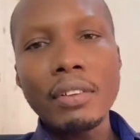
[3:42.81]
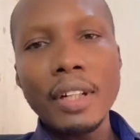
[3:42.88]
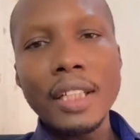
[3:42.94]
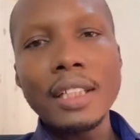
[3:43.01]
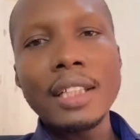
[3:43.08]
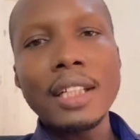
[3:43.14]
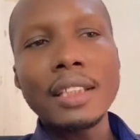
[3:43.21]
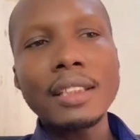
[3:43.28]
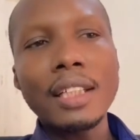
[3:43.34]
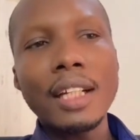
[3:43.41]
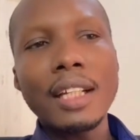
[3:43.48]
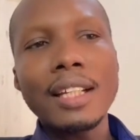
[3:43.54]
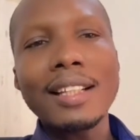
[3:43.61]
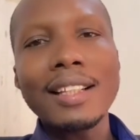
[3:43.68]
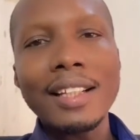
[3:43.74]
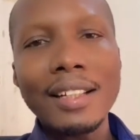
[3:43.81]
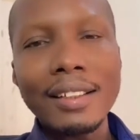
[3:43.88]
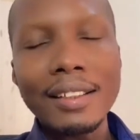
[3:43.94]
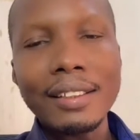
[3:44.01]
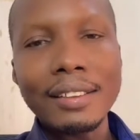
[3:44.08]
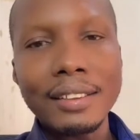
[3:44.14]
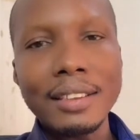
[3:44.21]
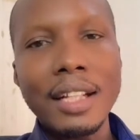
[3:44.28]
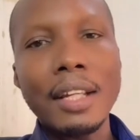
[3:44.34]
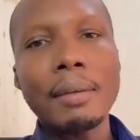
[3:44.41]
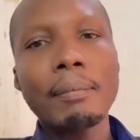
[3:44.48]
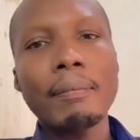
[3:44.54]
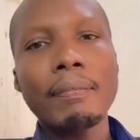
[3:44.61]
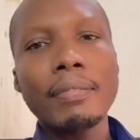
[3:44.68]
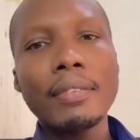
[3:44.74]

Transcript: right data in the real time